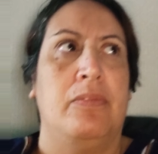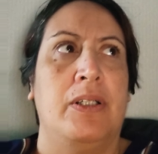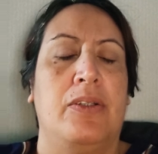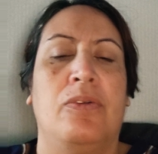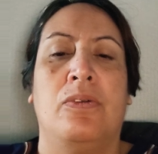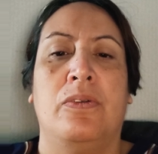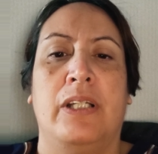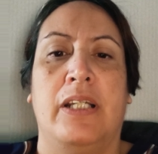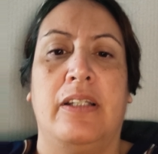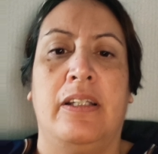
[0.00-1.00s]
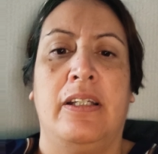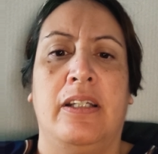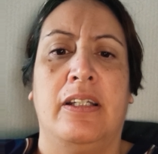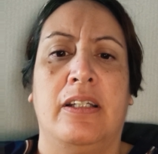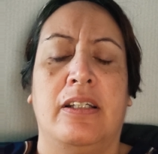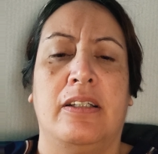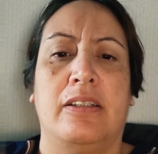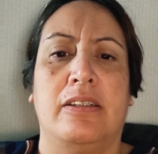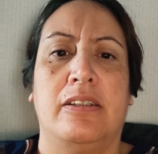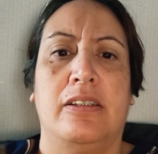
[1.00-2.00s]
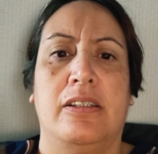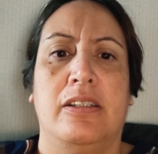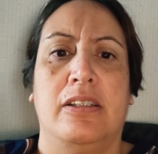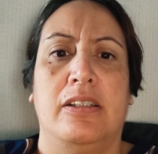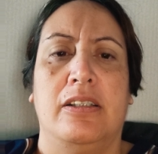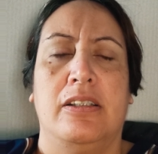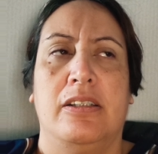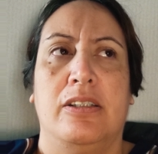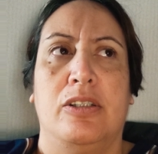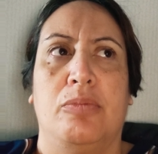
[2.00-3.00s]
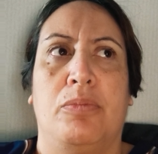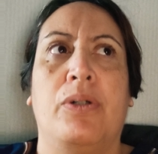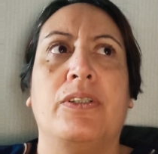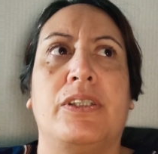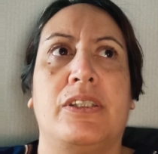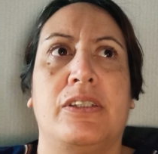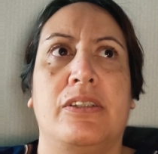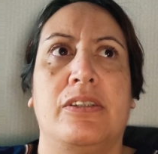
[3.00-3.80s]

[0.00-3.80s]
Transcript: with all that they're put